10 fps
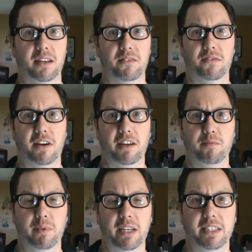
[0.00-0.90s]
5
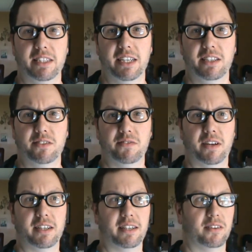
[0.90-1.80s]
minutes in, you
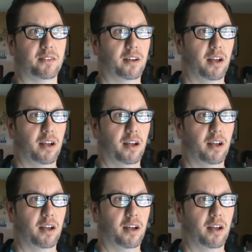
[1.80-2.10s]
find out